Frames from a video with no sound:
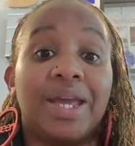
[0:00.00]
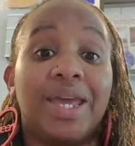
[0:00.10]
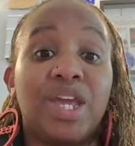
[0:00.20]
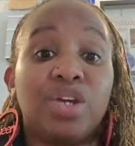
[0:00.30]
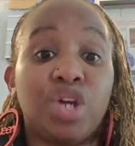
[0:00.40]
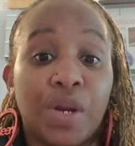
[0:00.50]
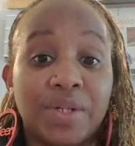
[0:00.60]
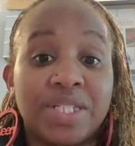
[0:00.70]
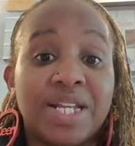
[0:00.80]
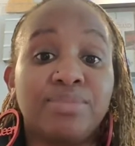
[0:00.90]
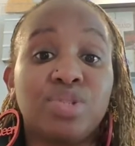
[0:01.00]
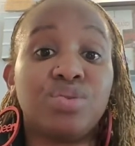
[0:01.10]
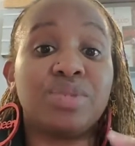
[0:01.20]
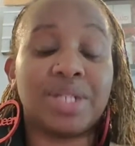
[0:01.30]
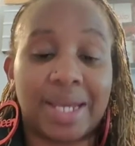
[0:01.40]
encourage them
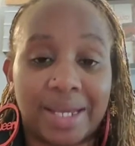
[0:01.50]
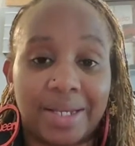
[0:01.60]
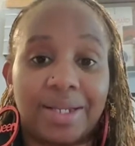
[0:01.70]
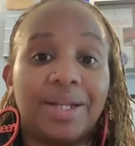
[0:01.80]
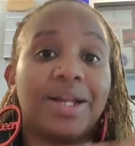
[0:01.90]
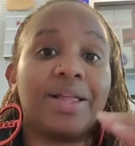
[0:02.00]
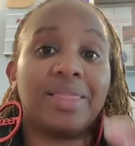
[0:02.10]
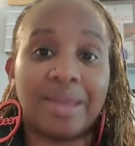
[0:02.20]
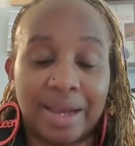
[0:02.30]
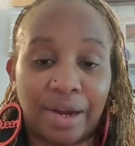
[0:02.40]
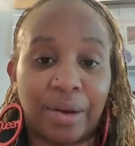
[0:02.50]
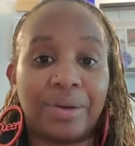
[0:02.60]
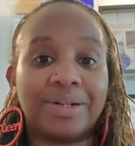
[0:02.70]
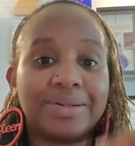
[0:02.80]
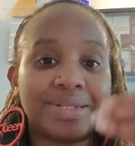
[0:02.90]
to take
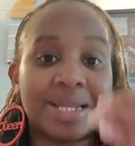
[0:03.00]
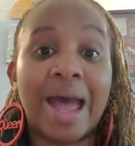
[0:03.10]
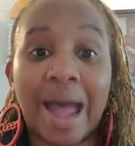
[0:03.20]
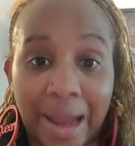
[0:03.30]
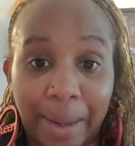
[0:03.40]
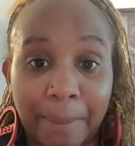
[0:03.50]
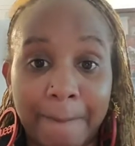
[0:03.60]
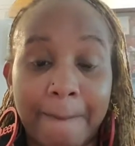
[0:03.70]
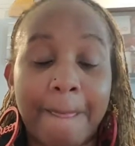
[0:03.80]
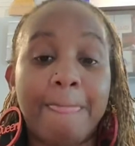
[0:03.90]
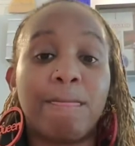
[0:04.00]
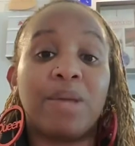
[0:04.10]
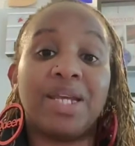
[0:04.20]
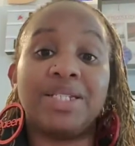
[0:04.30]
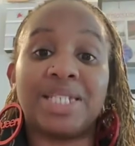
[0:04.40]
their time.
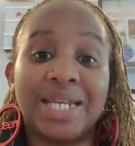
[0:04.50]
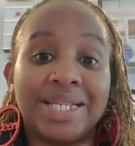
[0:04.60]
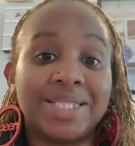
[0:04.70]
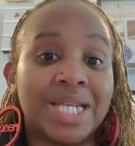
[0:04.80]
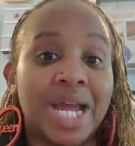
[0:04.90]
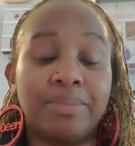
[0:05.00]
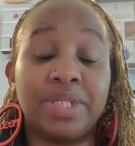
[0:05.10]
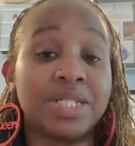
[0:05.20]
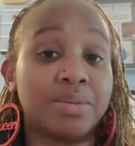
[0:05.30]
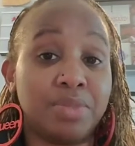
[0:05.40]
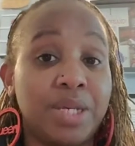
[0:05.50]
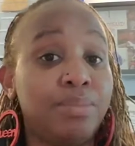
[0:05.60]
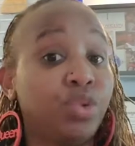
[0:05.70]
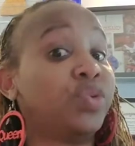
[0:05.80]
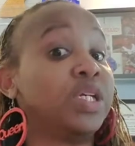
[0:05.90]
And taking time doesn't
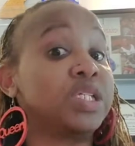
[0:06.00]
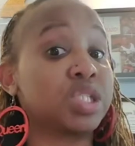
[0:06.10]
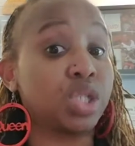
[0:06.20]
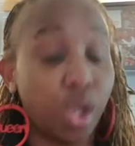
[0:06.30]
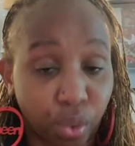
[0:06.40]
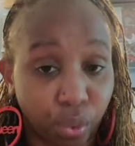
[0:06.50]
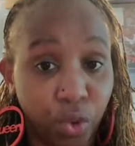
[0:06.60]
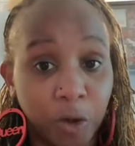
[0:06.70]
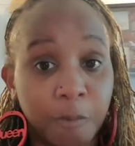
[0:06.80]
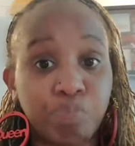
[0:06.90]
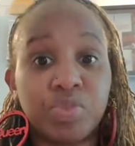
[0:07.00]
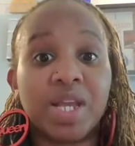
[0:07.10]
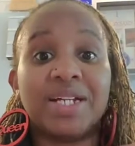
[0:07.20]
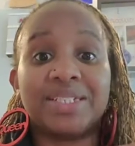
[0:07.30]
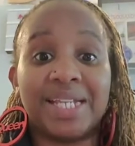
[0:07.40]
mean moving slow.
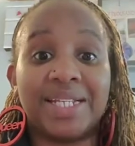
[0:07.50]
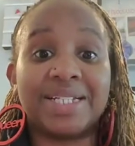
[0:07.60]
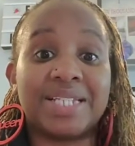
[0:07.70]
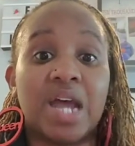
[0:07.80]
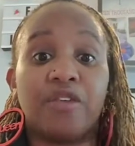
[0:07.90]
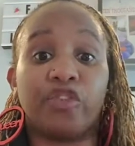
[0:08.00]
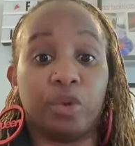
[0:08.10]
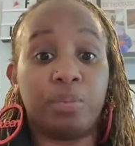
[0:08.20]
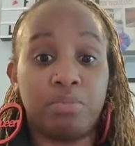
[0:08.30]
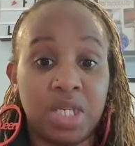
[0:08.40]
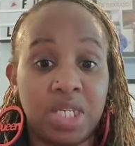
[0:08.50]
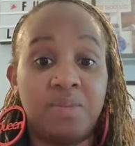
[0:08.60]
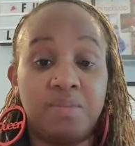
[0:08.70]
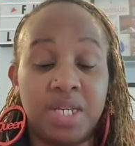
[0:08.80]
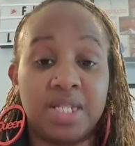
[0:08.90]
Taking time for me
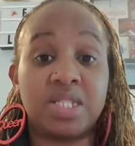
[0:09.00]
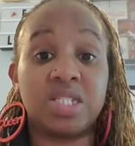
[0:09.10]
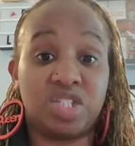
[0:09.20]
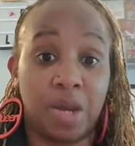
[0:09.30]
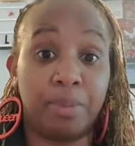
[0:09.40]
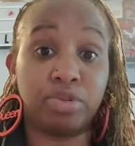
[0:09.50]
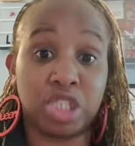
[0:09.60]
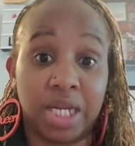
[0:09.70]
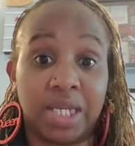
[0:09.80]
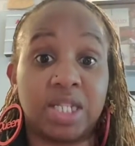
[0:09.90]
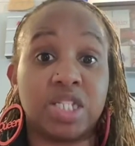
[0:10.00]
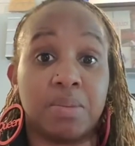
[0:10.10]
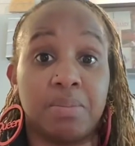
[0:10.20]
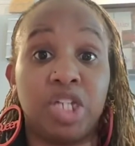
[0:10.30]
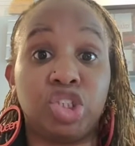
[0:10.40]
means double checking to
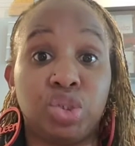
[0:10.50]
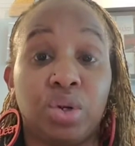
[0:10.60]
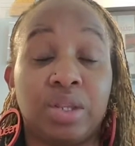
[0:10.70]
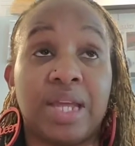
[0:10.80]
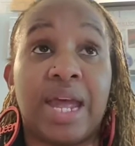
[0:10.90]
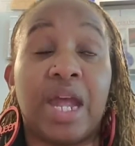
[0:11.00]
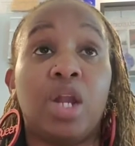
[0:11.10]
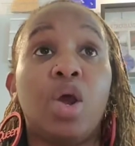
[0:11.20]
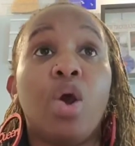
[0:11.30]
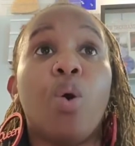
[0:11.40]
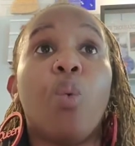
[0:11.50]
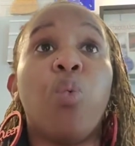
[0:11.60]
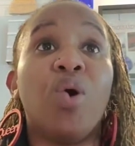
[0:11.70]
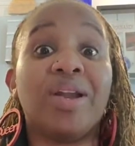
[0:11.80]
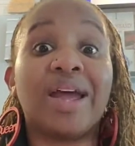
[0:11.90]
make sure that
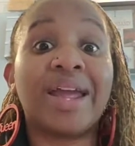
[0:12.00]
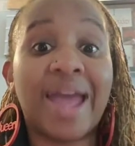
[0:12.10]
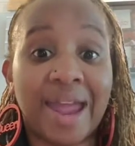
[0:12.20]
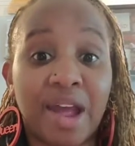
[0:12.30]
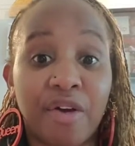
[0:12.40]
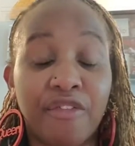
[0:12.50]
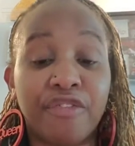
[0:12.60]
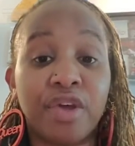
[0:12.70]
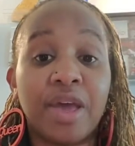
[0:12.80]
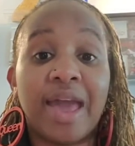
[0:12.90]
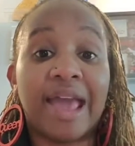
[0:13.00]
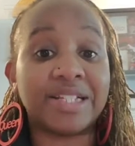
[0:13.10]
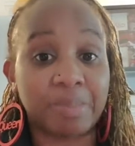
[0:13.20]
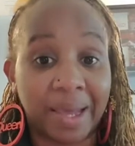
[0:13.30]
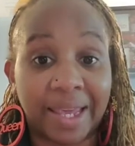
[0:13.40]
what I have
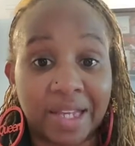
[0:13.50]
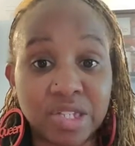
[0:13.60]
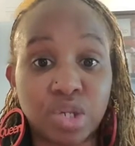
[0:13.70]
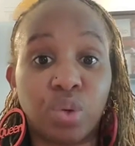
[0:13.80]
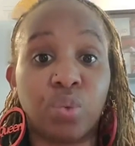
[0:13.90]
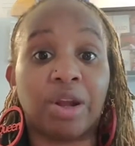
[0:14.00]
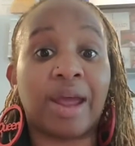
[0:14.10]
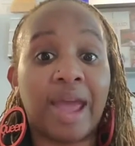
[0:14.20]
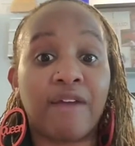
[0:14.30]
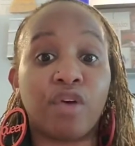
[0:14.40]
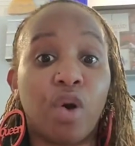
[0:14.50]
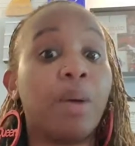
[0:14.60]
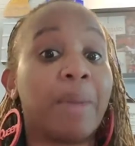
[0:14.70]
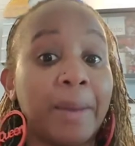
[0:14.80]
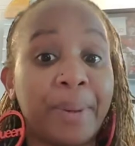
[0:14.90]
as my answer, what I have
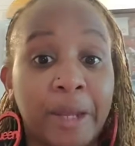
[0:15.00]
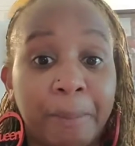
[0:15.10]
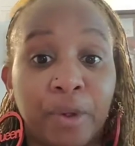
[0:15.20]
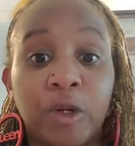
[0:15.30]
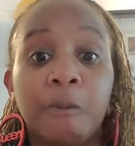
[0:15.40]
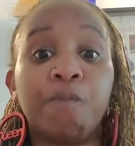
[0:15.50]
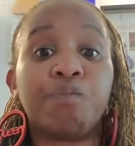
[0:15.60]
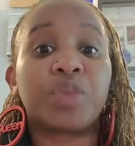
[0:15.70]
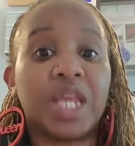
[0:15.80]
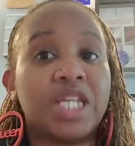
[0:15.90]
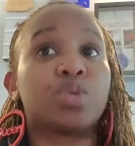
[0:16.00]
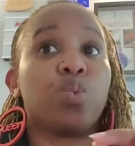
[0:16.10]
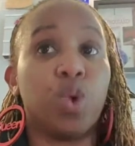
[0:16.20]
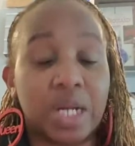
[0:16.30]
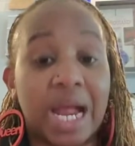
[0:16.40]
on my paper, is
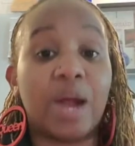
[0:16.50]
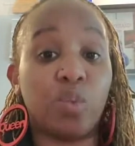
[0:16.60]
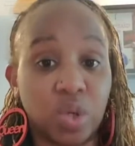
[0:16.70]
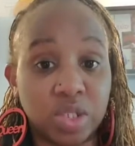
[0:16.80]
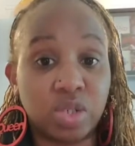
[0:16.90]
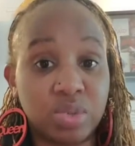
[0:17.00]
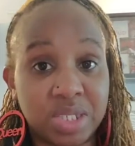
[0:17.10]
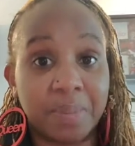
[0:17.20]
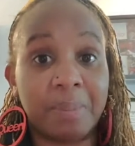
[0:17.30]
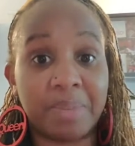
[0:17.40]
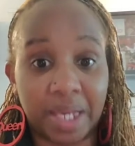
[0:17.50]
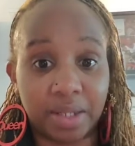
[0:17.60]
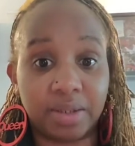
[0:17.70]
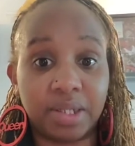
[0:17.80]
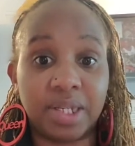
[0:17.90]
what I want to submit
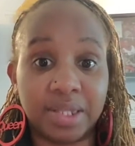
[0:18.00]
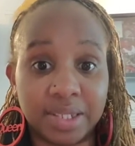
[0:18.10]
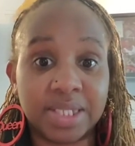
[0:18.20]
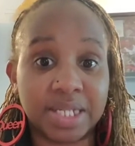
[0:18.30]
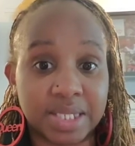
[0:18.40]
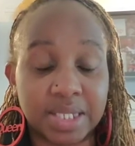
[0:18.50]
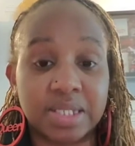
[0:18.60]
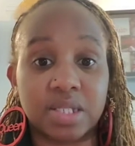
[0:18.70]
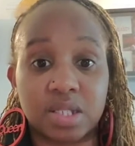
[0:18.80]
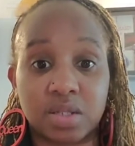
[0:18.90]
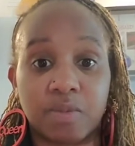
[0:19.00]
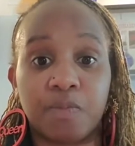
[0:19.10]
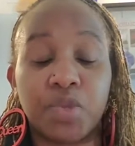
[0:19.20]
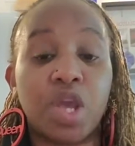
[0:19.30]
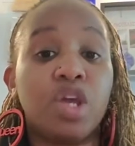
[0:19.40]
in the testing system.
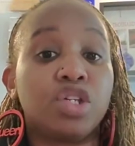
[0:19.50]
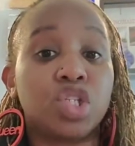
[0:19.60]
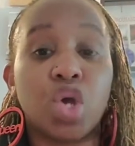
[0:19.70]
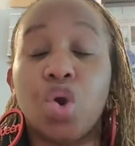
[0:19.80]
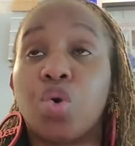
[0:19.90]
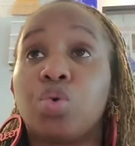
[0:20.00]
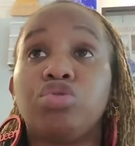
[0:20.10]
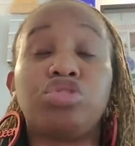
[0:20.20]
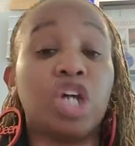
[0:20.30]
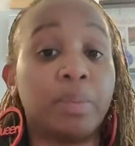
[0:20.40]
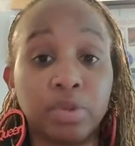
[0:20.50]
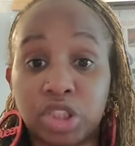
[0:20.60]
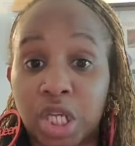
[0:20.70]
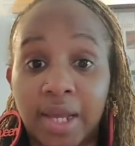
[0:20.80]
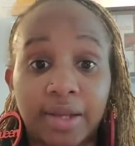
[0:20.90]
So double
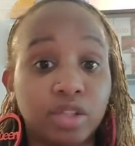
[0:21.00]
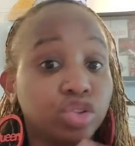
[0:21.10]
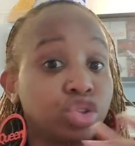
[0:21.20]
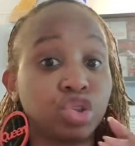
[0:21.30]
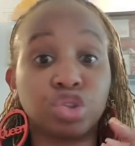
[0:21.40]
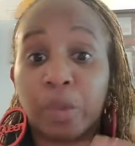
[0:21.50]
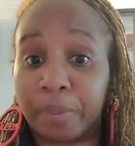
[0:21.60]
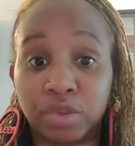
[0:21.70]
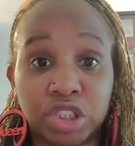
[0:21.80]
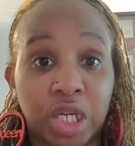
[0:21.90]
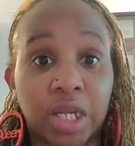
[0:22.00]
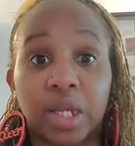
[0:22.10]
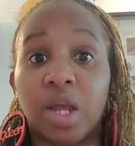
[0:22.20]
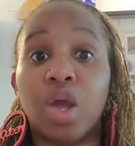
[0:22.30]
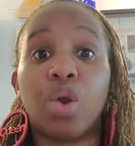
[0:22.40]
check, triple check,
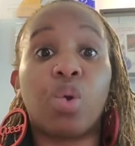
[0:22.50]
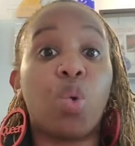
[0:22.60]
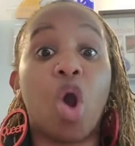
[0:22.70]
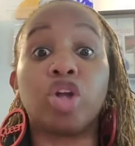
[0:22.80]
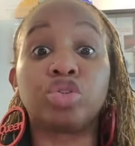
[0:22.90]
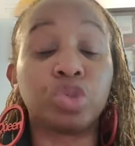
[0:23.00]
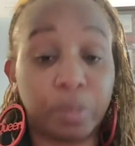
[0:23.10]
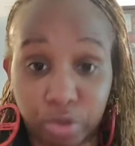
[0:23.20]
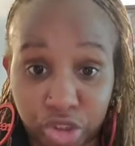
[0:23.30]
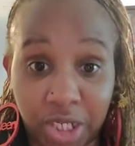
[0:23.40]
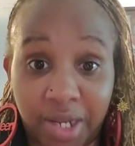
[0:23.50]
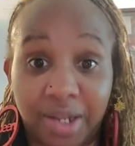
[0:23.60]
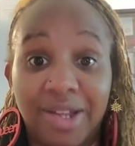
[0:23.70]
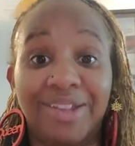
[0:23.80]
quadruple check,